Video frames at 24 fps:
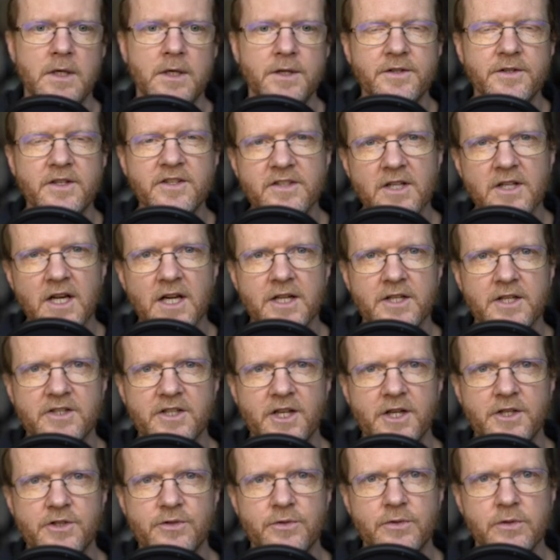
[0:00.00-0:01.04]
This
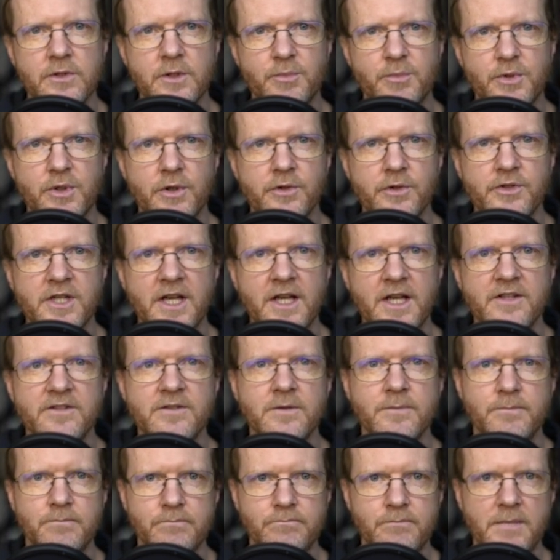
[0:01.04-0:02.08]
architectural approach
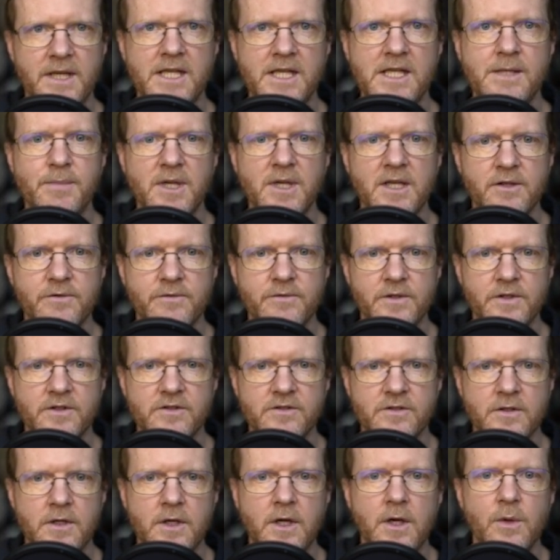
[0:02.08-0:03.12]
has many
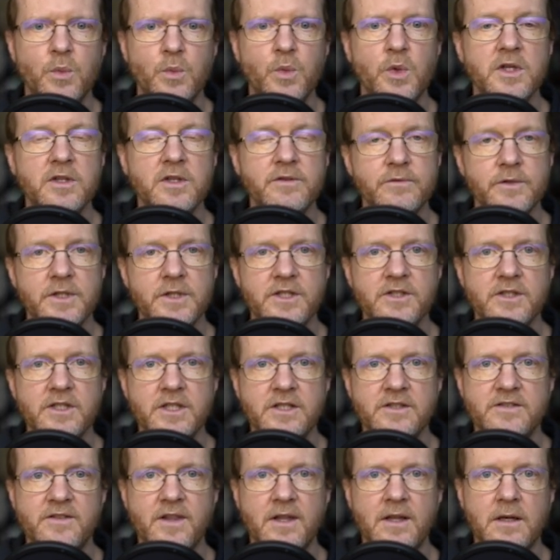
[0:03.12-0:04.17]
benefits, one of which
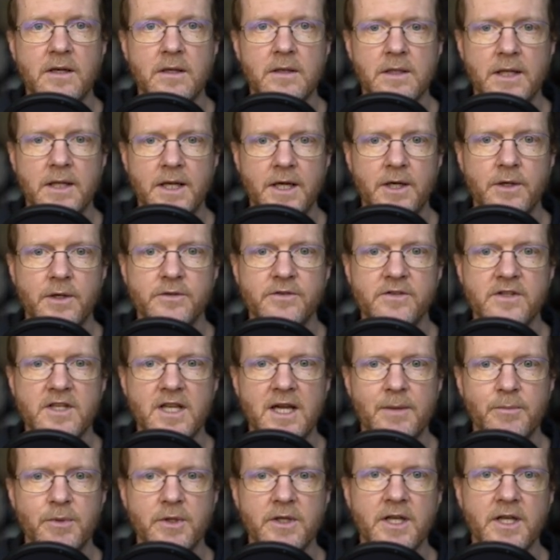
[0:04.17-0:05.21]
is that it allows the
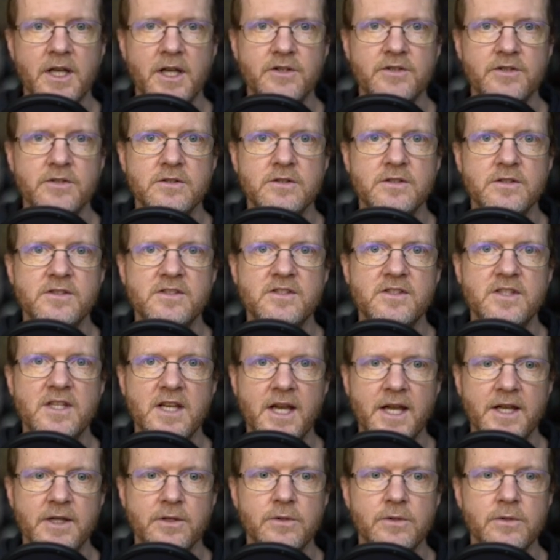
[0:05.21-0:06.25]
application to
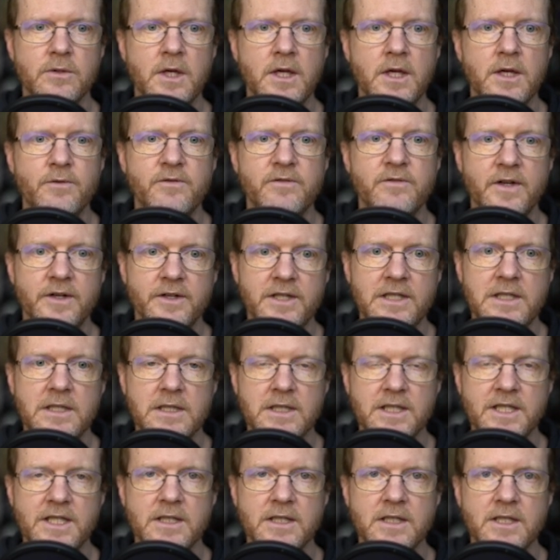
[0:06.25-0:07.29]
scale very
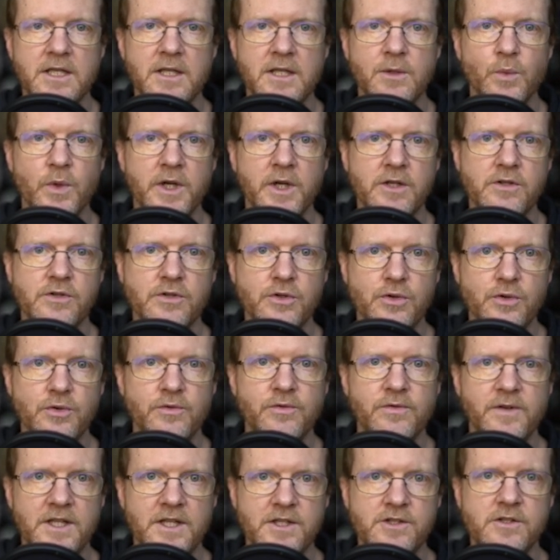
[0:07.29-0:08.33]
cleanly when new
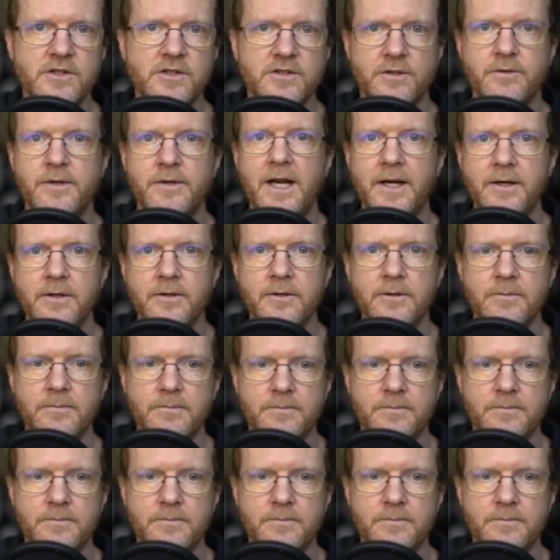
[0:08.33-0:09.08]
features are added.